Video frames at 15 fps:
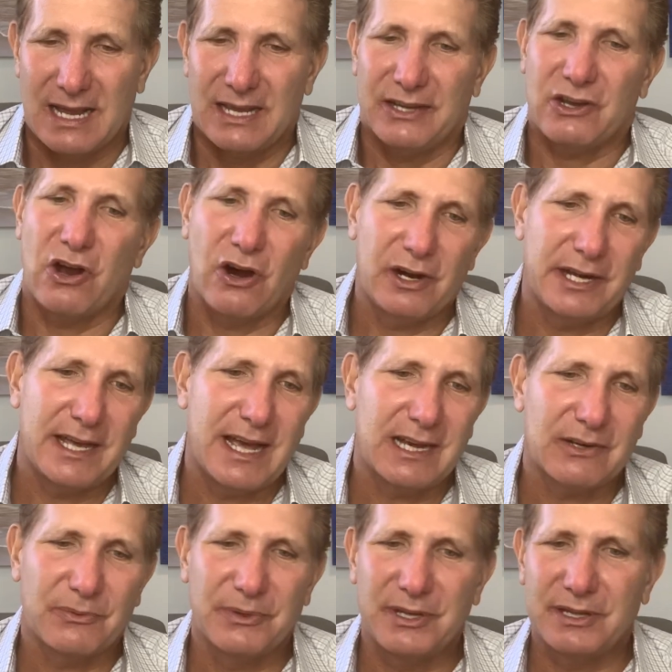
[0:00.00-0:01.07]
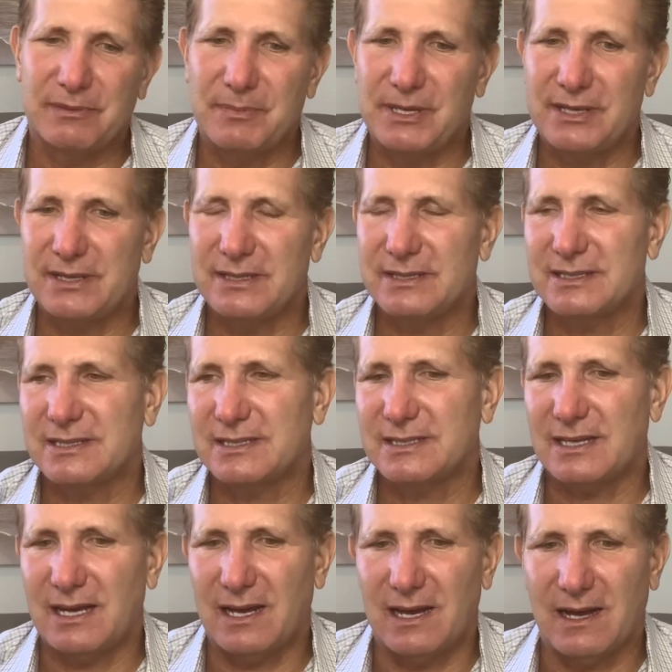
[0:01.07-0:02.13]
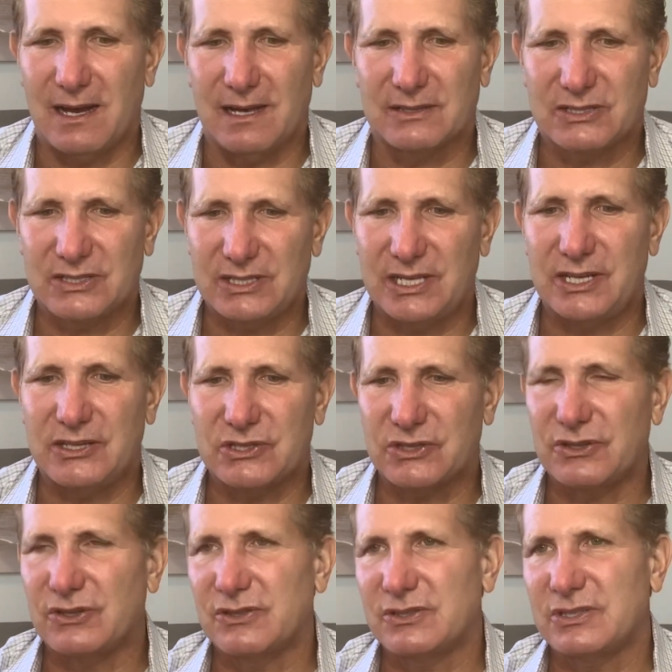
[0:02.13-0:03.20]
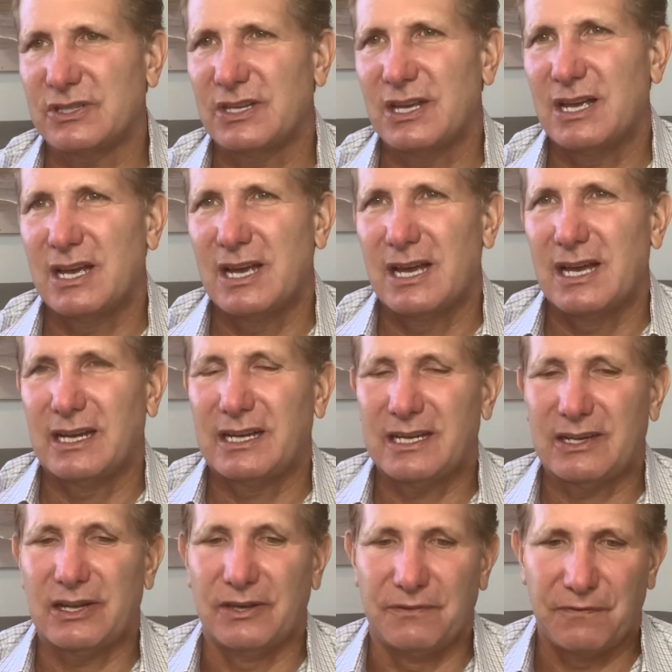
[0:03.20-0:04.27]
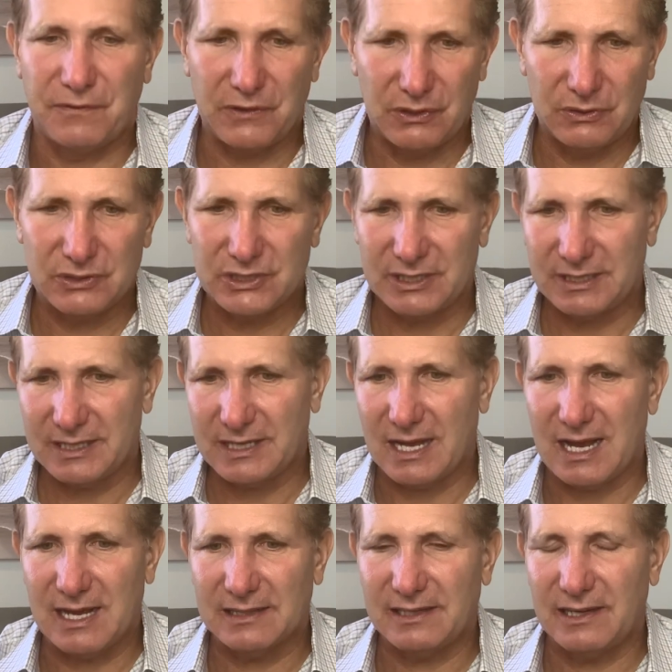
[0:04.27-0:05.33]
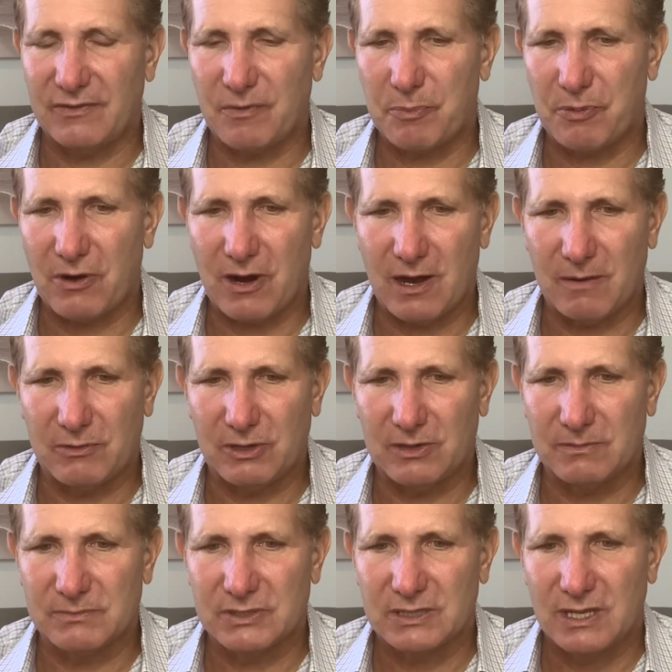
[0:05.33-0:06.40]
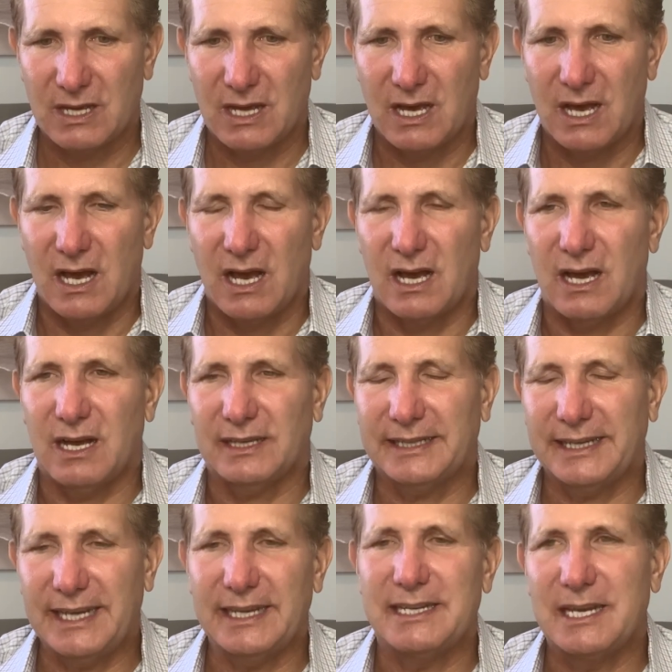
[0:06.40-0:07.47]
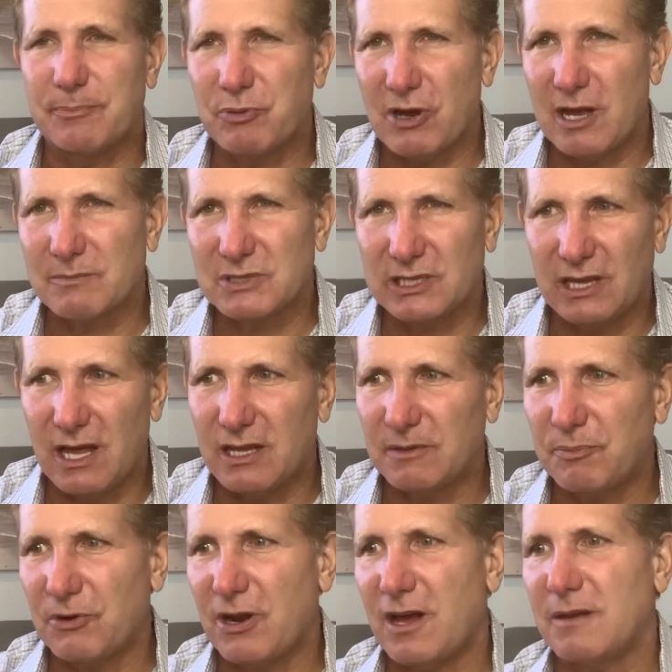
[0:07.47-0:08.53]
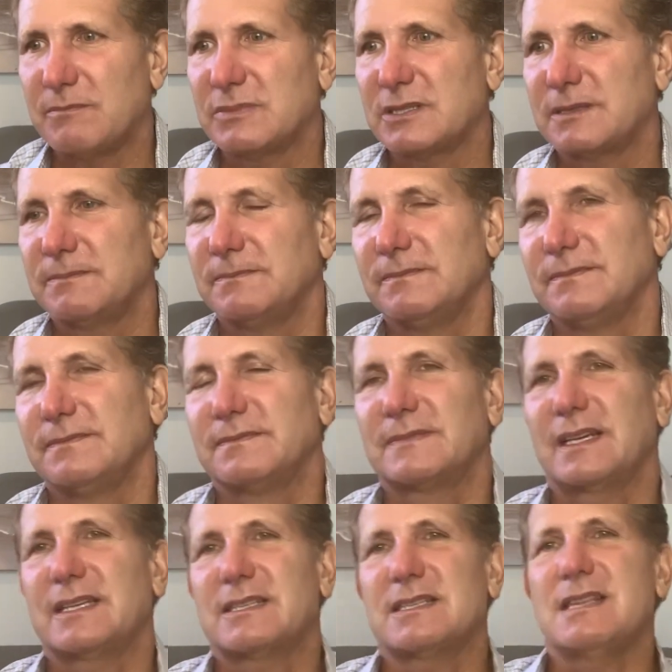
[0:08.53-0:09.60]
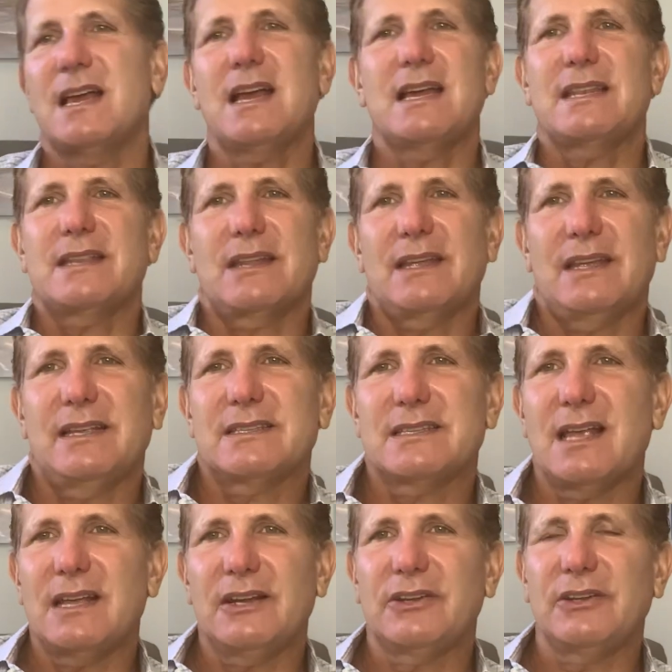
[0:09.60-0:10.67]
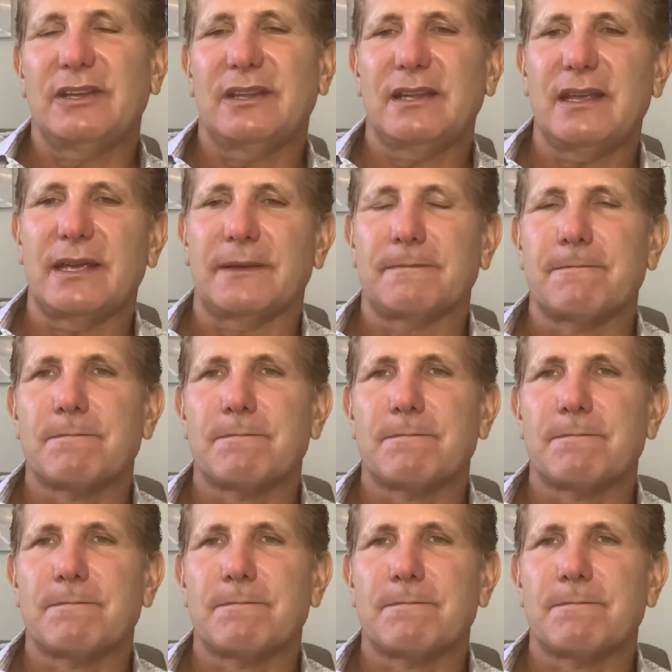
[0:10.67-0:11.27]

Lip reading: Cardiac arrhythmias, seizures, confusion, cognitive problems, kidney problems, lung problems. It's not a good thing.